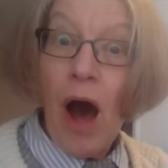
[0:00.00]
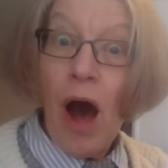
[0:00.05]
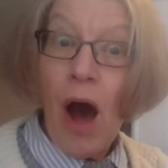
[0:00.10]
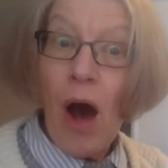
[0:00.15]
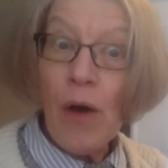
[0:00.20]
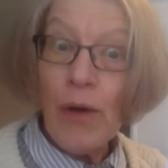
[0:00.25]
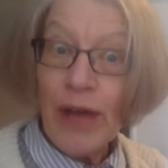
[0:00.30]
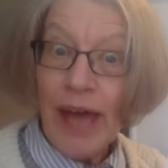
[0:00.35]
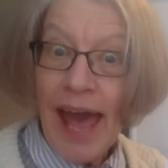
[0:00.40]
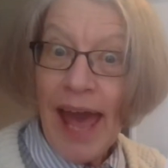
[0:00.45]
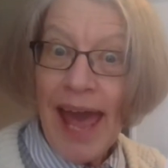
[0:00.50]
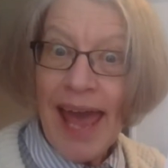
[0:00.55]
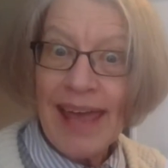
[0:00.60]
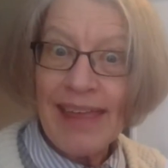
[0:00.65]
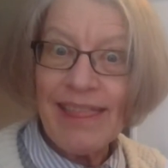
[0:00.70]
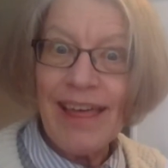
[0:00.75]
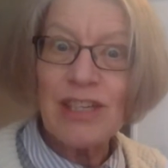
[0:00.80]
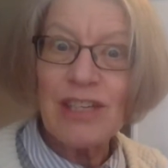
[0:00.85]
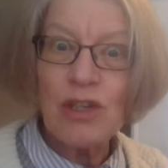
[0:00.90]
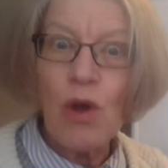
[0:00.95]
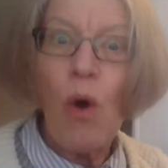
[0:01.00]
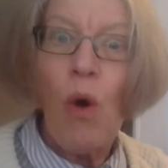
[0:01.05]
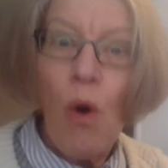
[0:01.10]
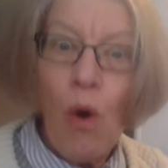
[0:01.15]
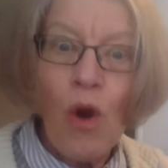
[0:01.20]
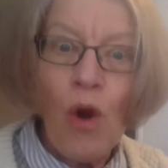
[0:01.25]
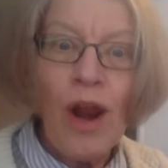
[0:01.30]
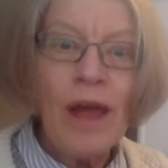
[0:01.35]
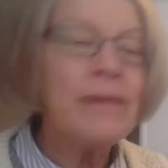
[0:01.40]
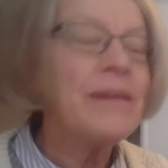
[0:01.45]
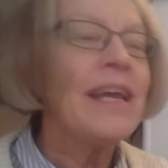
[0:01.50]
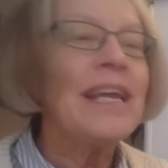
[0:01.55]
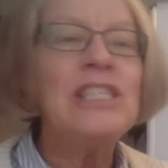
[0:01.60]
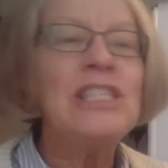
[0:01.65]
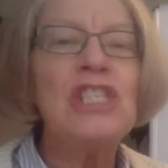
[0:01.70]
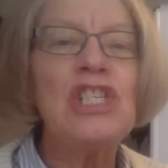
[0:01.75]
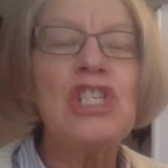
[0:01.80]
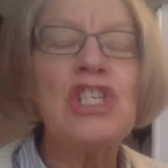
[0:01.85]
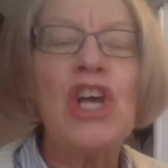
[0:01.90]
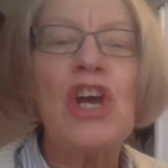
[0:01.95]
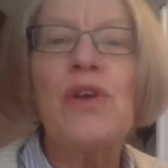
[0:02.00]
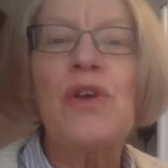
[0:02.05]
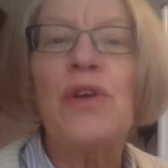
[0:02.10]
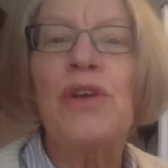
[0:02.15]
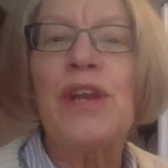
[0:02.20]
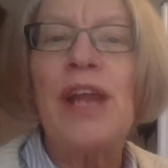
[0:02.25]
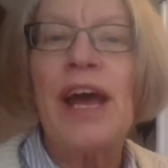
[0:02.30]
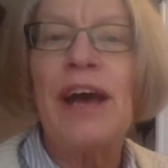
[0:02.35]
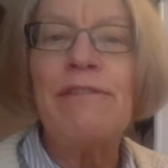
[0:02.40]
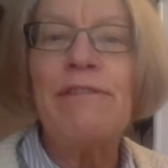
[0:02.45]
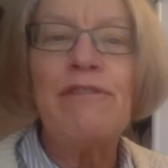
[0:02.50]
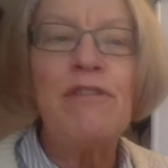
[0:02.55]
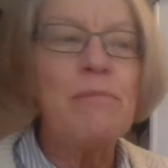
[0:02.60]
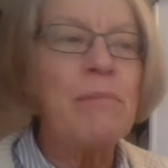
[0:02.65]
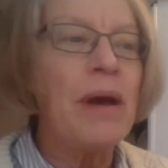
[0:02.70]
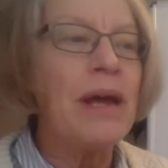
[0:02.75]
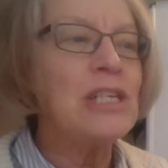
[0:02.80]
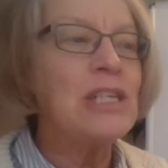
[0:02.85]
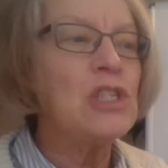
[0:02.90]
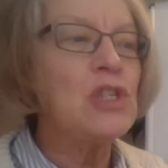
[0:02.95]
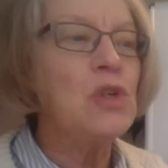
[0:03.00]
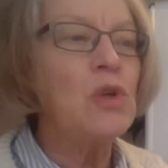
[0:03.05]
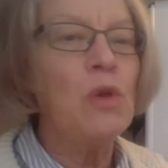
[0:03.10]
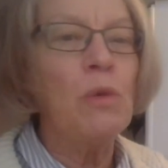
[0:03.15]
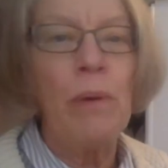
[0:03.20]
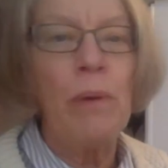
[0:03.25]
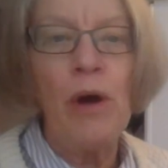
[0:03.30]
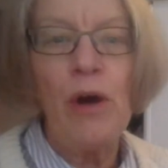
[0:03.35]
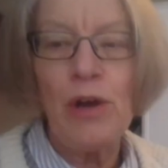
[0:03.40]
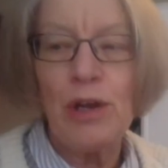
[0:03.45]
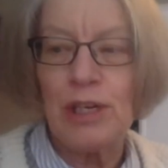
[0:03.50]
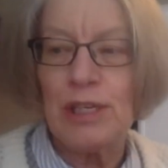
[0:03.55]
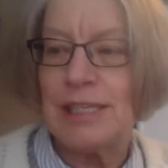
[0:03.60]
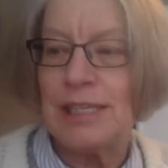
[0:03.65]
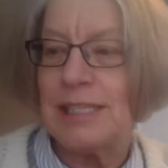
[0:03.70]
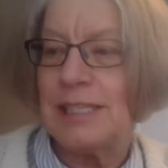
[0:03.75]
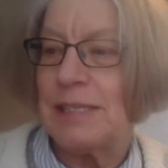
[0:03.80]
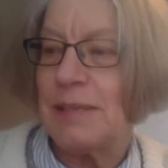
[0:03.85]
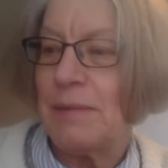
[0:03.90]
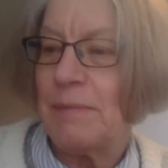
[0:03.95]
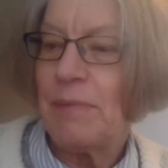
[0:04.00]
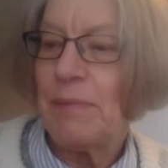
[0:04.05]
Okay, that's all I'm going to show you now from my toolbox.